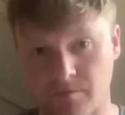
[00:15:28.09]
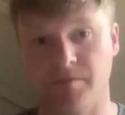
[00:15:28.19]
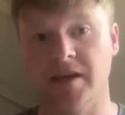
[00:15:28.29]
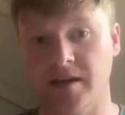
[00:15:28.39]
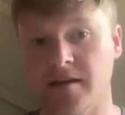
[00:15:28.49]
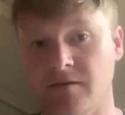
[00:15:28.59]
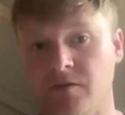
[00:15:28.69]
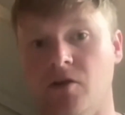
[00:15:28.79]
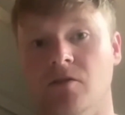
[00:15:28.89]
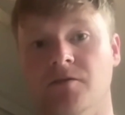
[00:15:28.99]
being
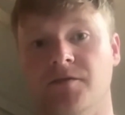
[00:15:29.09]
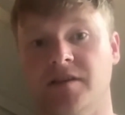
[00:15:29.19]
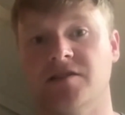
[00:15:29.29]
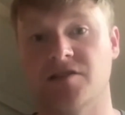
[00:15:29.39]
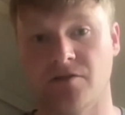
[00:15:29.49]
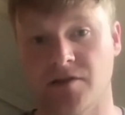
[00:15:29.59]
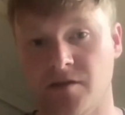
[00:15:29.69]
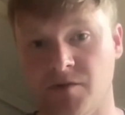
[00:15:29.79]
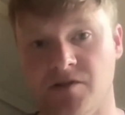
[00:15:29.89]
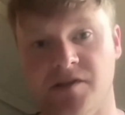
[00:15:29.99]
involved in the security
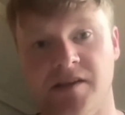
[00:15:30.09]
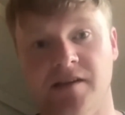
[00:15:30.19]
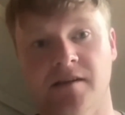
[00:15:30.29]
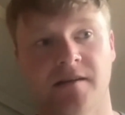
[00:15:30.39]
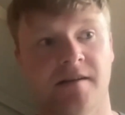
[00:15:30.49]
community,